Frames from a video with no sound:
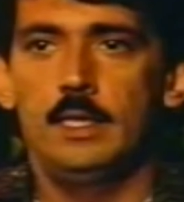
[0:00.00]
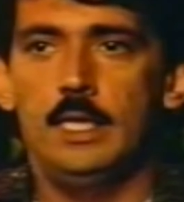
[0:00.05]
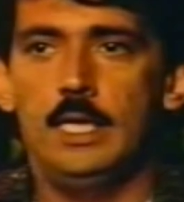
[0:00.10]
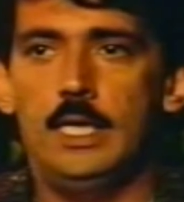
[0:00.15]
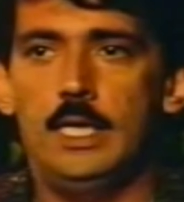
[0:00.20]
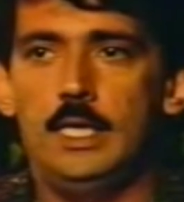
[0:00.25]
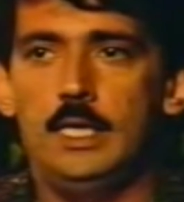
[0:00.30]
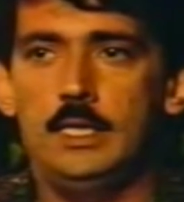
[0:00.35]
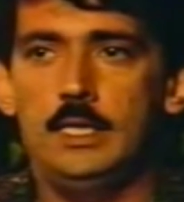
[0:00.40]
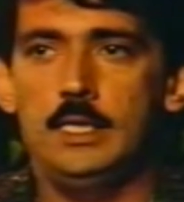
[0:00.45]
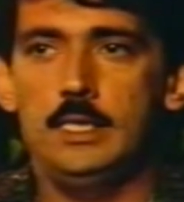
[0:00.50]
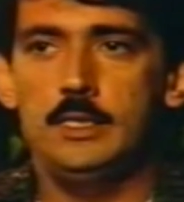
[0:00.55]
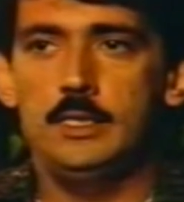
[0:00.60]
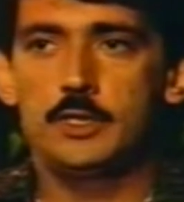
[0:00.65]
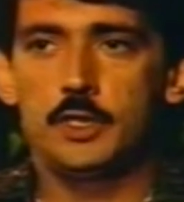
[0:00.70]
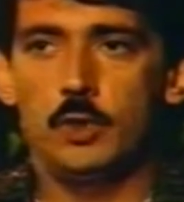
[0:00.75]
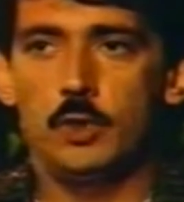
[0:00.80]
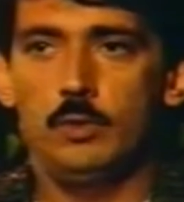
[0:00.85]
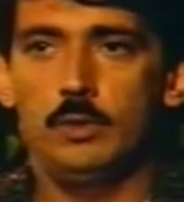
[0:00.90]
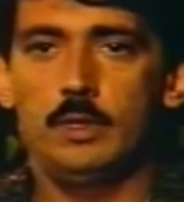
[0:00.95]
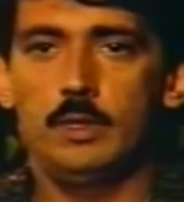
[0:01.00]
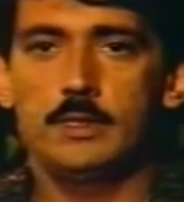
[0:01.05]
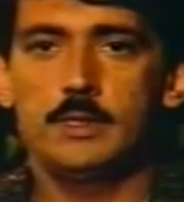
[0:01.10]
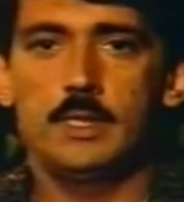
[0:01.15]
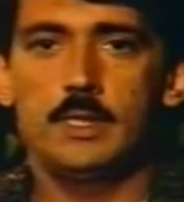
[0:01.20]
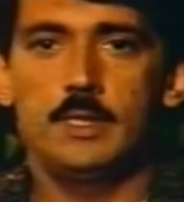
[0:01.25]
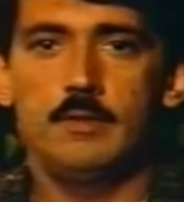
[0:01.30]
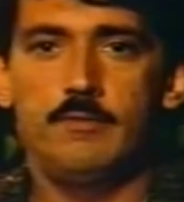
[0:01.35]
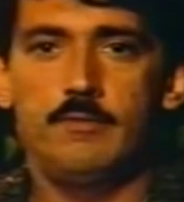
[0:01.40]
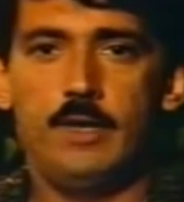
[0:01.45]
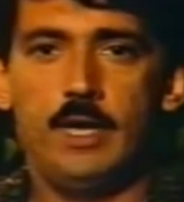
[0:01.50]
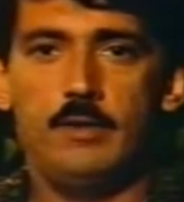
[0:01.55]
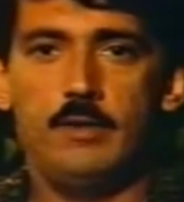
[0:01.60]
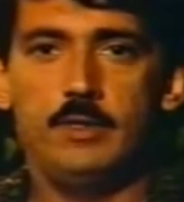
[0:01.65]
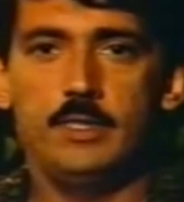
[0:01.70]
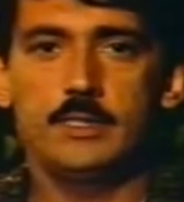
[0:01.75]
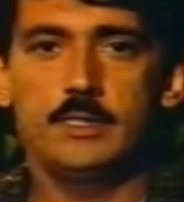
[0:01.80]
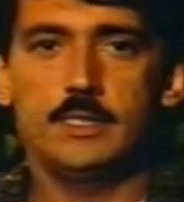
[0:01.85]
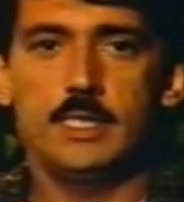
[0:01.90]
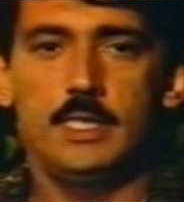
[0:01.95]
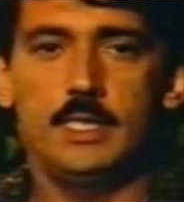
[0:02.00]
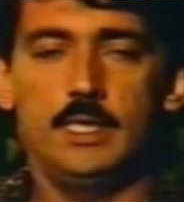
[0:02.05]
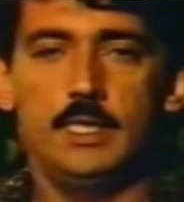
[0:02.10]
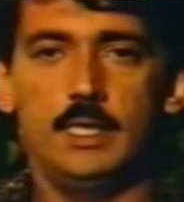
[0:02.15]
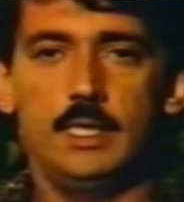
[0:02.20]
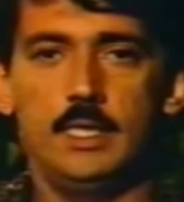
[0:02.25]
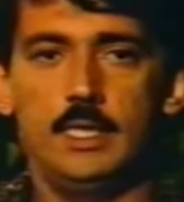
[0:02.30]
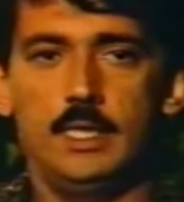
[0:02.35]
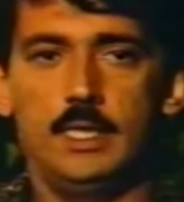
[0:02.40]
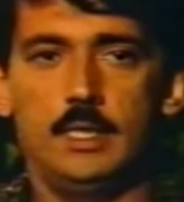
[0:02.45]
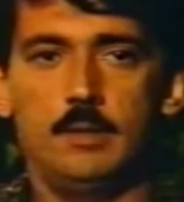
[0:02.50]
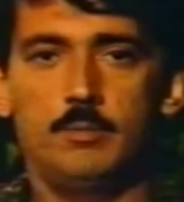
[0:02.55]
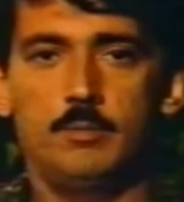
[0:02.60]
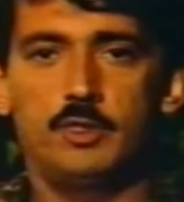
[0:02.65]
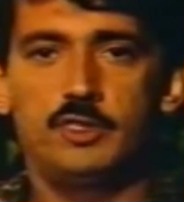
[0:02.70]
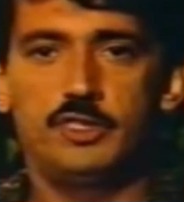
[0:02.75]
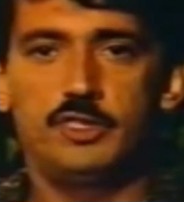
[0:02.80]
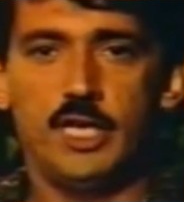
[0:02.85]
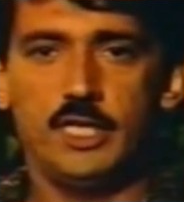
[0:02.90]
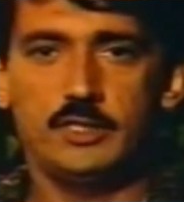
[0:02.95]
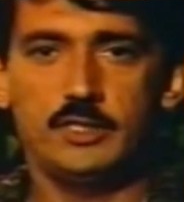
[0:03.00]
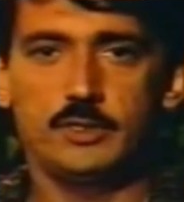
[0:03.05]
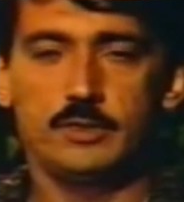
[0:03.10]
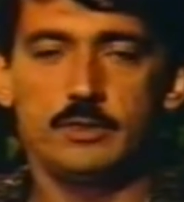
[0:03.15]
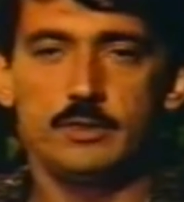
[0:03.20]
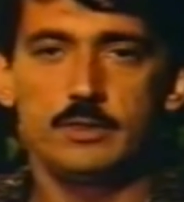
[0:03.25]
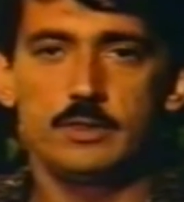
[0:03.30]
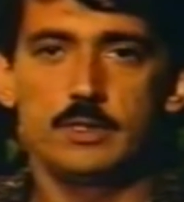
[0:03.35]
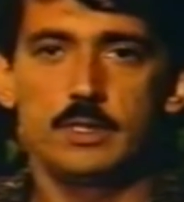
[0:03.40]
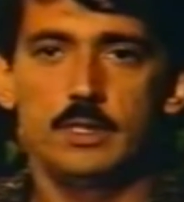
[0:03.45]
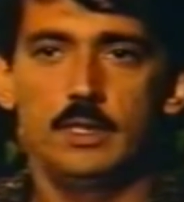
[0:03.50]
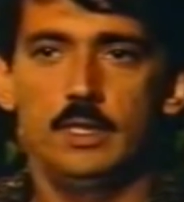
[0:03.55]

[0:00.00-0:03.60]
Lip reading: He showed us various projections,